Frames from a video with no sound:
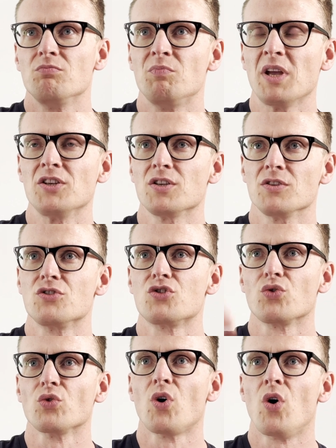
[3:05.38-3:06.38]
pinch and
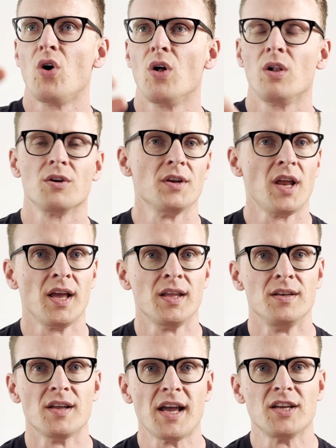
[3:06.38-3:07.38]
scroll,
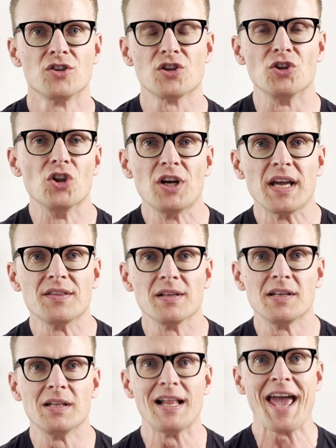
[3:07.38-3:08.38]
and I can just look at the
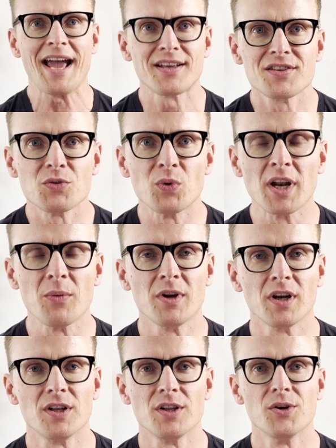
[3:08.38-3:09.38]
little X when I want
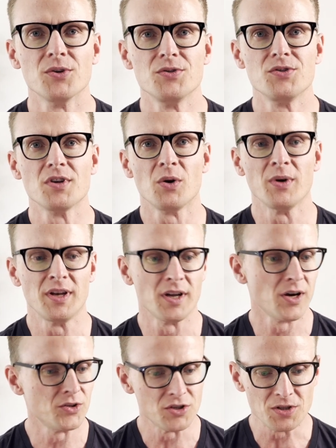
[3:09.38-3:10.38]
to close a
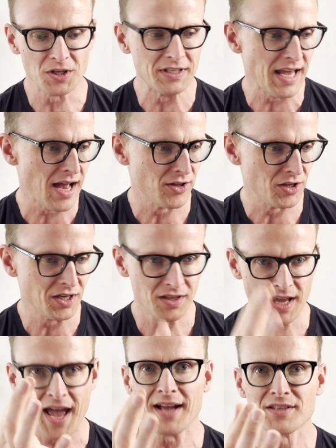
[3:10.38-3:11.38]
window. Just look down, look at
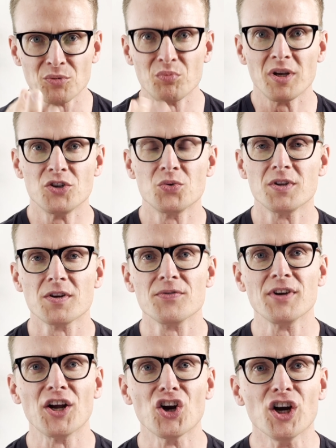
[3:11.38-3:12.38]
the X, and pinch with your
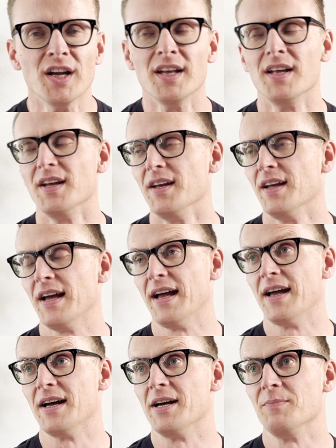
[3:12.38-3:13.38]
finger.
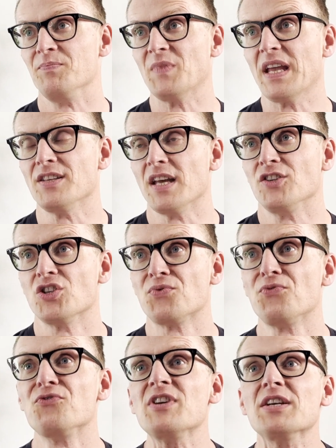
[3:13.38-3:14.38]
It just
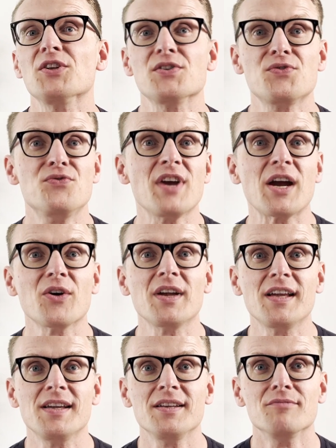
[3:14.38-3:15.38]
feels
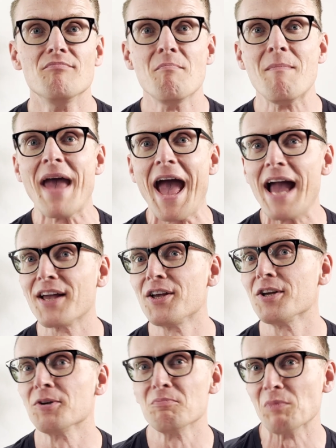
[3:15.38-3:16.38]
very
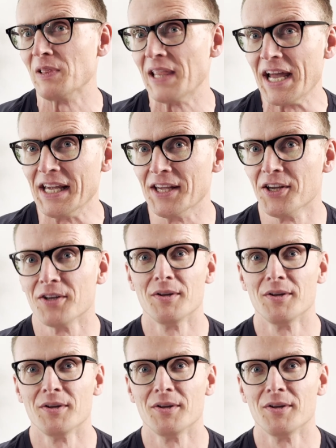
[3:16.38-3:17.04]
Mac-like.